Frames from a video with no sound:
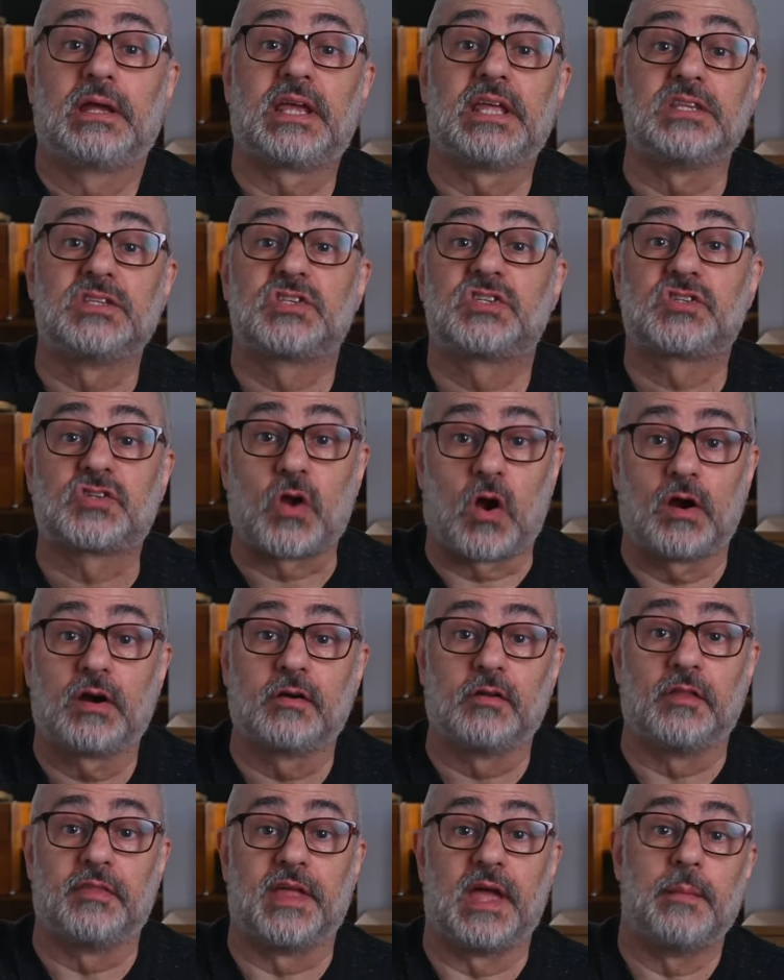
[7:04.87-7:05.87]
can
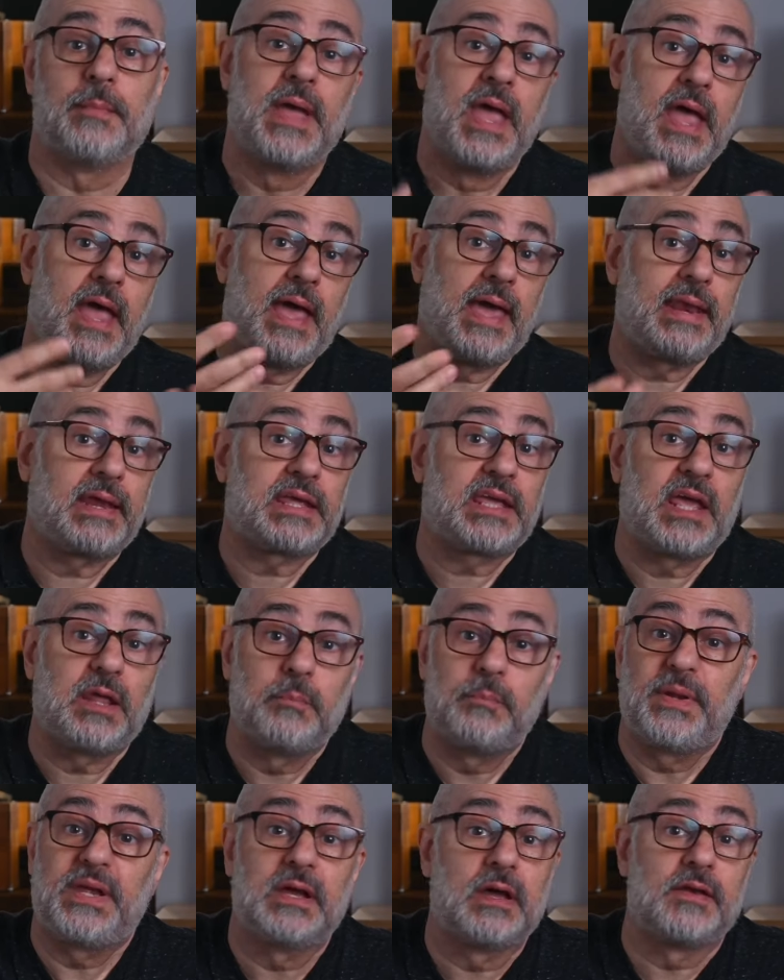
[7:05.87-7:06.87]
startle them, and it
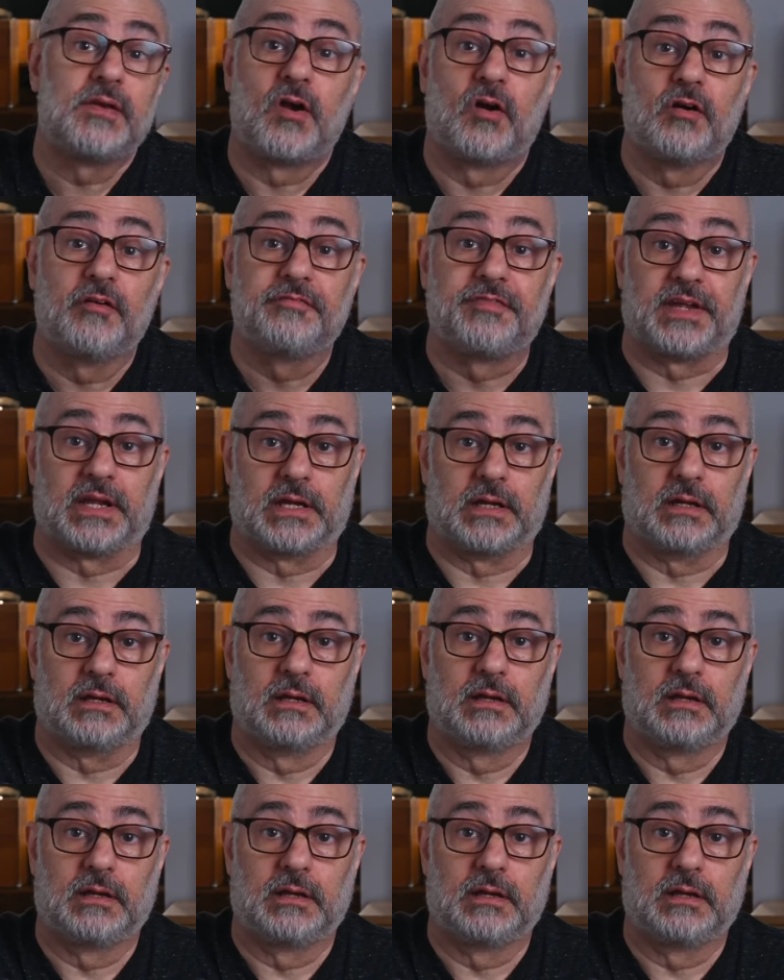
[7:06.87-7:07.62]
can be unnerving.